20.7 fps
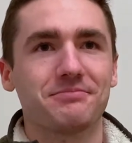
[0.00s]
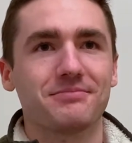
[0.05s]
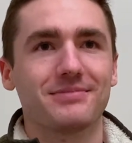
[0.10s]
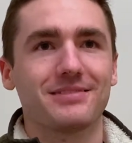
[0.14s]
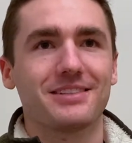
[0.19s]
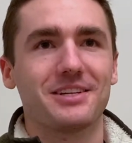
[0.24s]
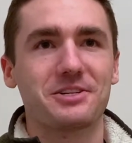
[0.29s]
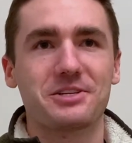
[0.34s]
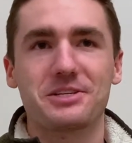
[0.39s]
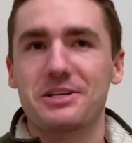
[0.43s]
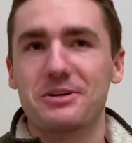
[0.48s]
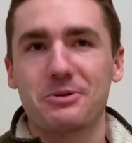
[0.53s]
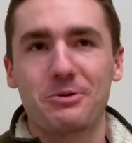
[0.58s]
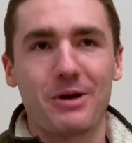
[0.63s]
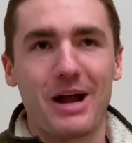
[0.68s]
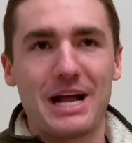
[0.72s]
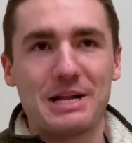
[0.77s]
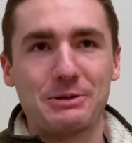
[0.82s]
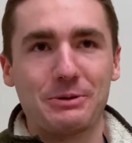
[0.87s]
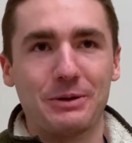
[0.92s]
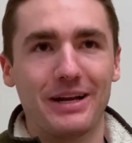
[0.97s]
you're still
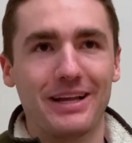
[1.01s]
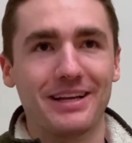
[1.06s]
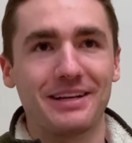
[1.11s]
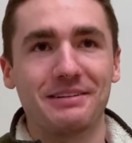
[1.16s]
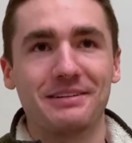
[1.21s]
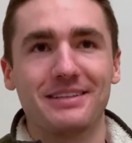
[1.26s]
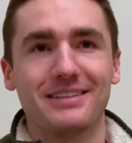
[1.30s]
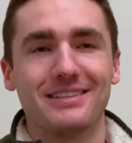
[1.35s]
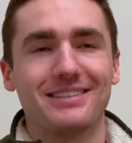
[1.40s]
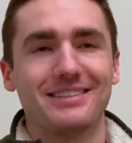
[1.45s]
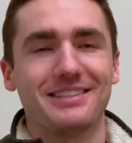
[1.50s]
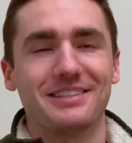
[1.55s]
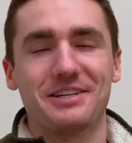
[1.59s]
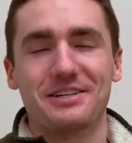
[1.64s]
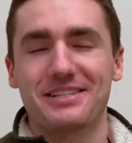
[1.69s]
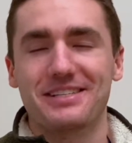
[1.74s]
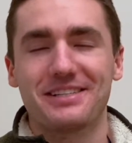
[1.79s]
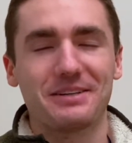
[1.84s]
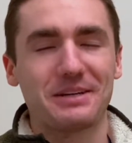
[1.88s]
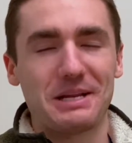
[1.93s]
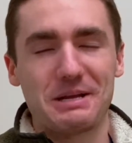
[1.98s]
graduating, you're
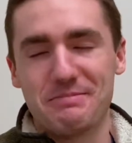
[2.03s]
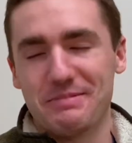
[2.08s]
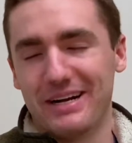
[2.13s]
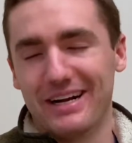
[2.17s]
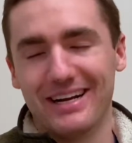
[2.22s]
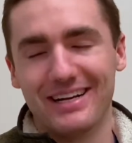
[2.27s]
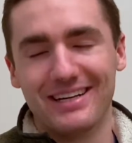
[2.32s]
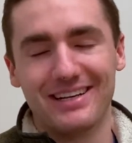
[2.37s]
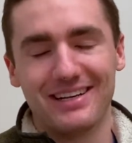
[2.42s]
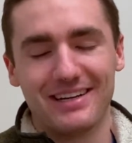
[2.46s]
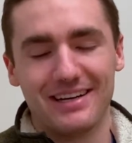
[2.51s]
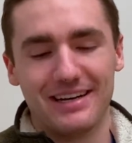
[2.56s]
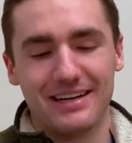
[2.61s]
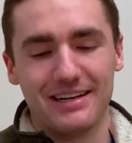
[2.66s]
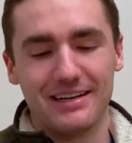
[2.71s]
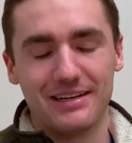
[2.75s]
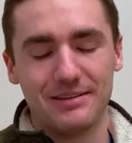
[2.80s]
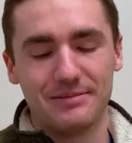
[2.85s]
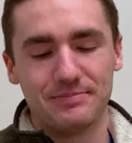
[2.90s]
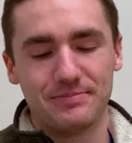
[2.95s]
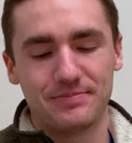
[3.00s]
still getting married.
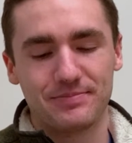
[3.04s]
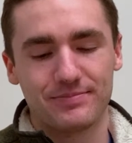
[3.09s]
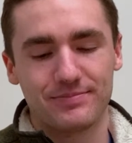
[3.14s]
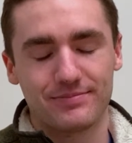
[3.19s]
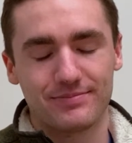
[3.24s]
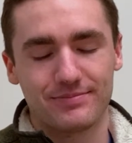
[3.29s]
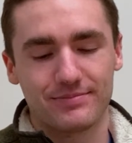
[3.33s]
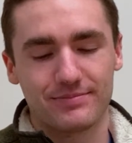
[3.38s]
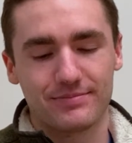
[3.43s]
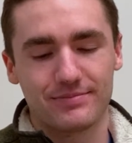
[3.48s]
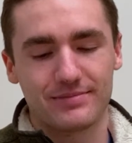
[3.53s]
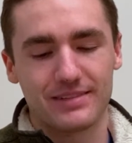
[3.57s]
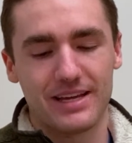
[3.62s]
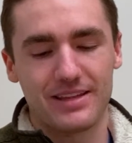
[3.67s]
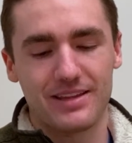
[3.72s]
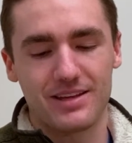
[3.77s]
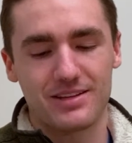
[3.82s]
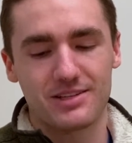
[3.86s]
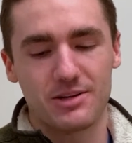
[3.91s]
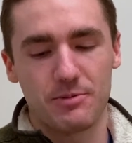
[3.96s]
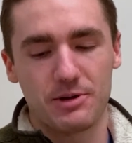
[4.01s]
And
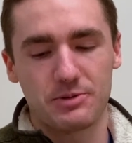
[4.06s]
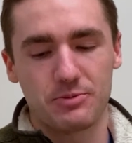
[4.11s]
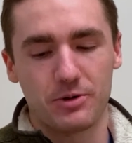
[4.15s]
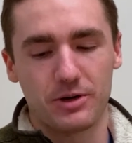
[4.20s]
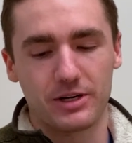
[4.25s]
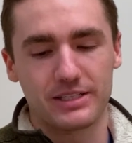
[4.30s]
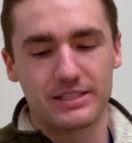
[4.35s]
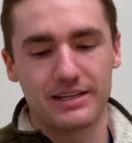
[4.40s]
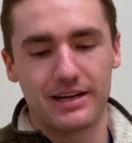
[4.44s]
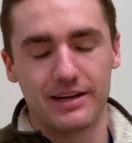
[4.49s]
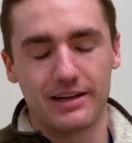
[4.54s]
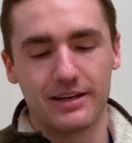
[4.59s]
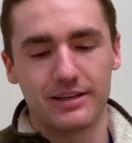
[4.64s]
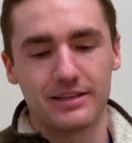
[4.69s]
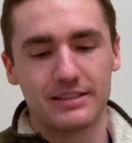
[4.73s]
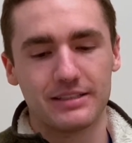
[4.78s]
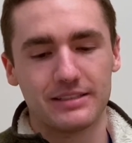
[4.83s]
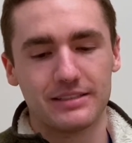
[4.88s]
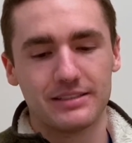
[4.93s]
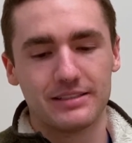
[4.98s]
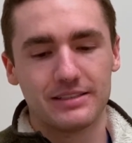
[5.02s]
that's so much more exciting.
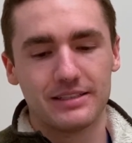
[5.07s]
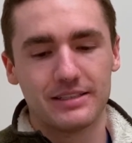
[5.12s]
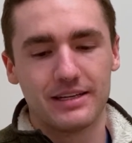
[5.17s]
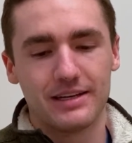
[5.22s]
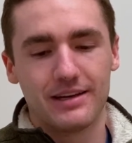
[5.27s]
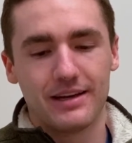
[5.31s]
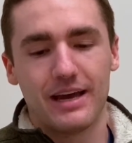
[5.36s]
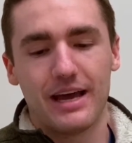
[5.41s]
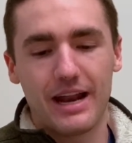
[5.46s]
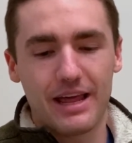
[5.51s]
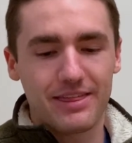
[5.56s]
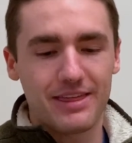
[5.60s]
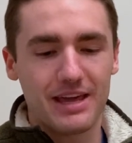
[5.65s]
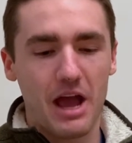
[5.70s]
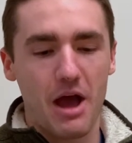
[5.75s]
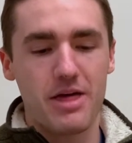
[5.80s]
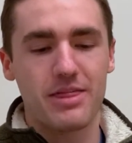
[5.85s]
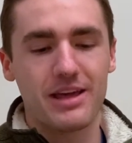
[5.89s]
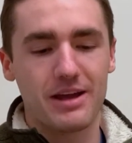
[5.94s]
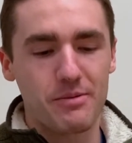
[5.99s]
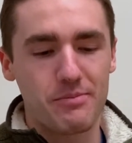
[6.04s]
And I
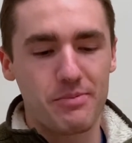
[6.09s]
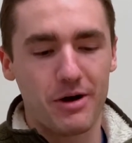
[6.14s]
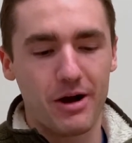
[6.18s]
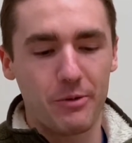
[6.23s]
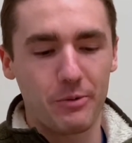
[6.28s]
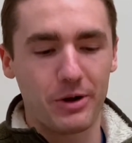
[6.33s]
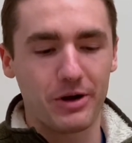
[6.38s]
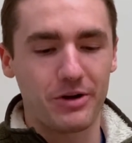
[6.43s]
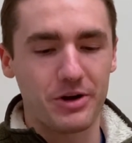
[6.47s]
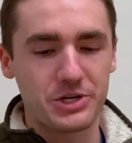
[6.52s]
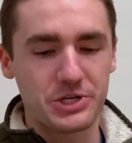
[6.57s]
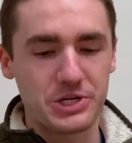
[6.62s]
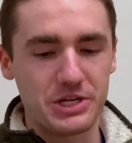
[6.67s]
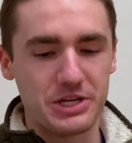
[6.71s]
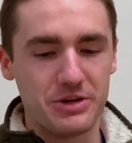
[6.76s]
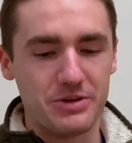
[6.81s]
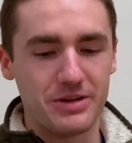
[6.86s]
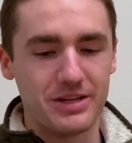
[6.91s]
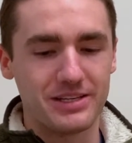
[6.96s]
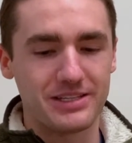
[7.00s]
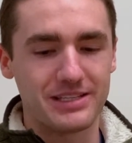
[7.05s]
think a part where Christian
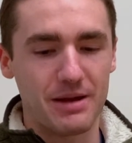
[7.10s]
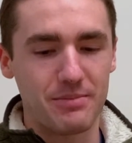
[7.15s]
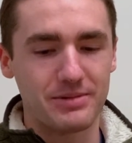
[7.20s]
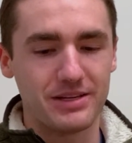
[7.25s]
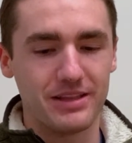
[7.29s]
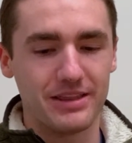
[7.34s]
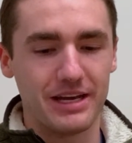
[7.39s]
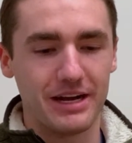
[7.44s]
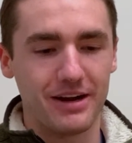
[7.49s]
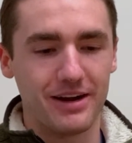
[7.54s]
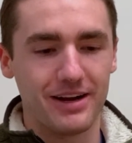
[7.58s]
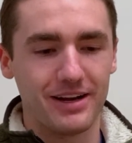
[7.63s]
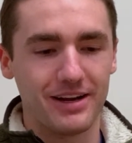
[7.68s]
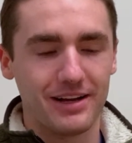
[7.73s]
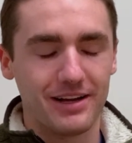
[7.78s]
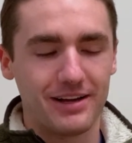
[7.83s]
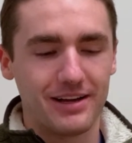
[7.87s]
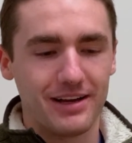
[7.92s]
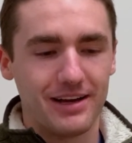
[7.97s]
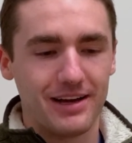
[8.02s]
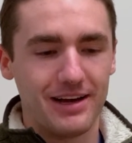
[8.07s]
Union stepped in there,
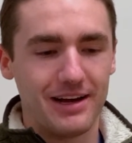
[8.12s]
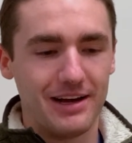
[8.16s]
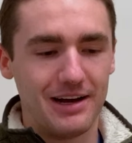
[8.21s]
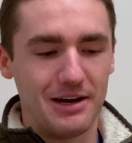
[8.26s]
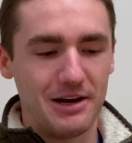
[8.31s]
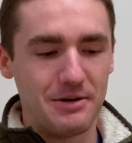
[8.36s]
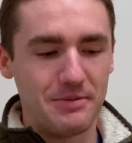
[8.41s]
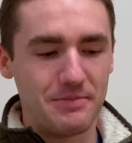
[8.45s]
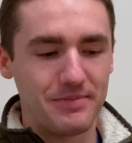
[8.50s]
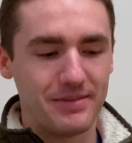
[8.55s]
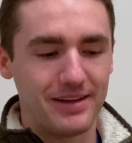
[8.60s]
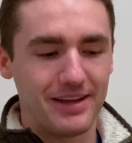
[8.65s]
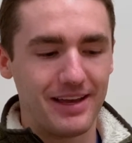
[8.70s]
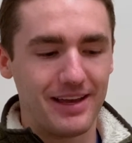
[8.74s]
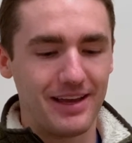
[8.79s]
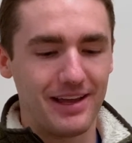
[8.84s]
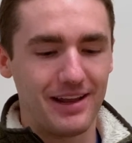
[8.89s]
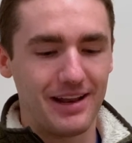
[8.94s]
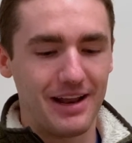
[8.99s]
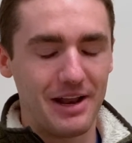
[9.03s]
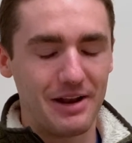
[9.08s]

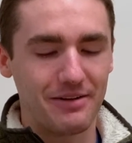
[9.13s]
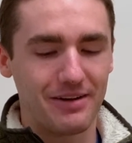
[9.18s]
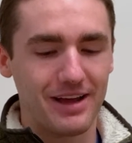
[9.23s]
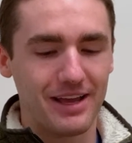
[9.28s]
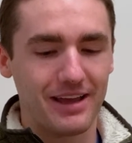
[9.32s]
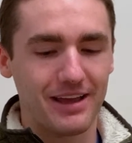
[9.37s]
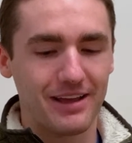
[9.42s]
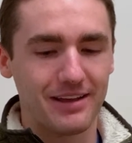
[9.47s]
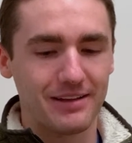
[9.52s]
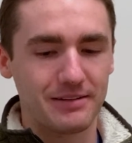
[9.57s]
and like,